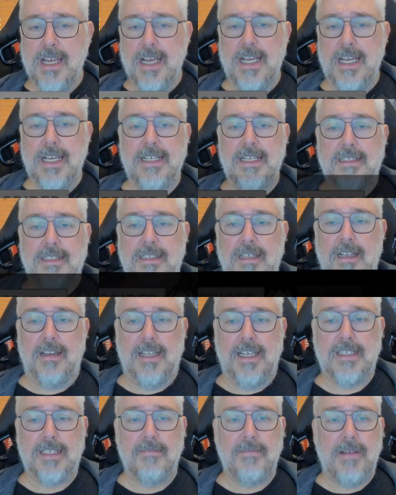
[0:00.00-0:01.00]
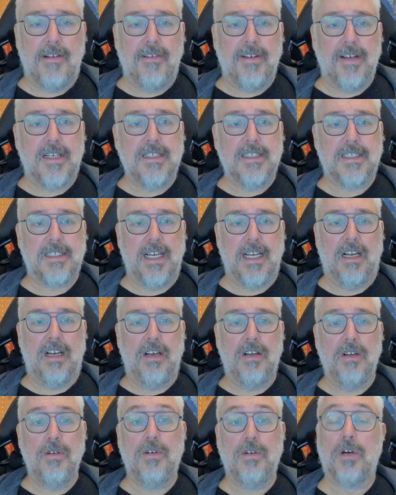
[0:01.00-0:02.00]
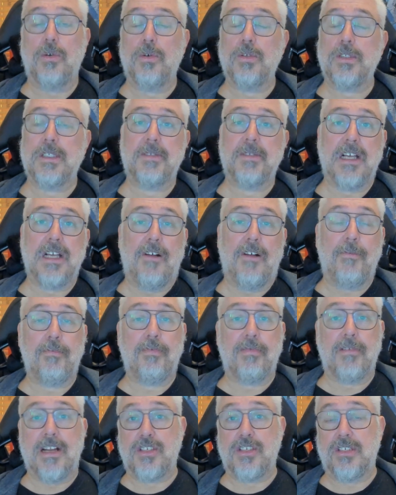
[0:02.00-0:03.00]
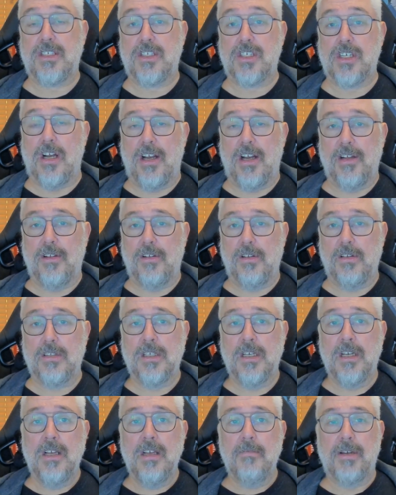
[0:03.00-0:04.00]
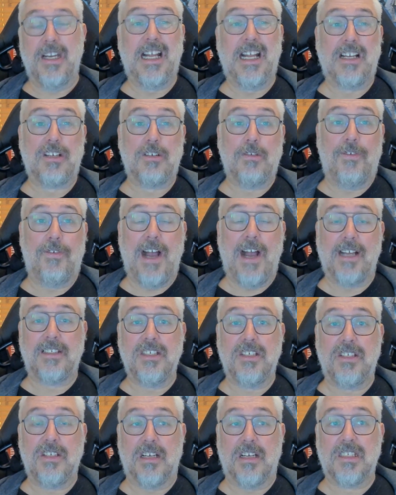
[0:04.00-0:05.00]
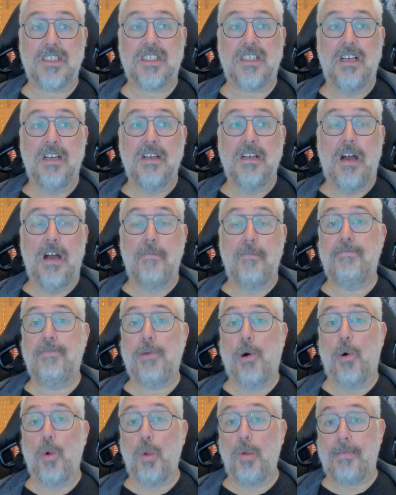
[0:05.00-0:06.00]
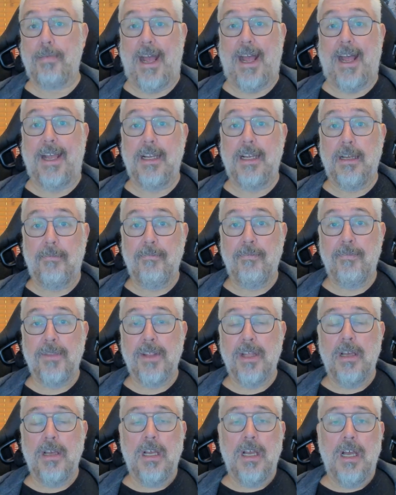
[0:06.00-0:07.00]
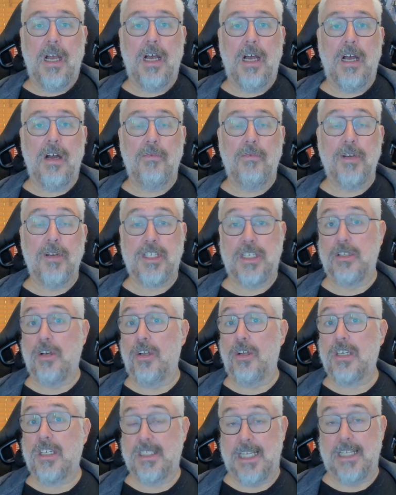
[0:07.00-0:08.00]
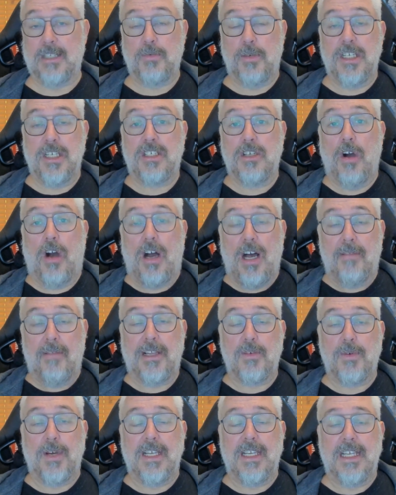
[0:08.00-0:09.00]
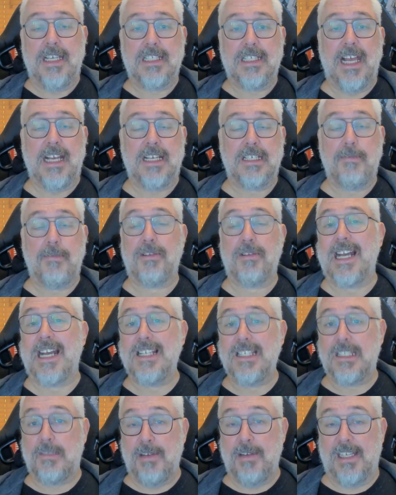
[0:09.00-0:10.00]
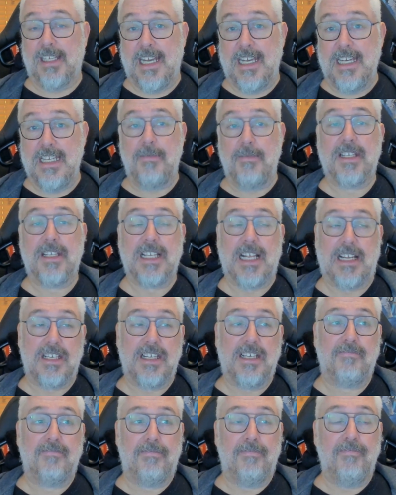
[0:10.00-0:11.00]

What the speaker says: is this American singer, who calls himself Precious Child, but in actual fact is just a ball bag, which is odd because that's what he's got between his legs. He pretends to be a lady, but he's actually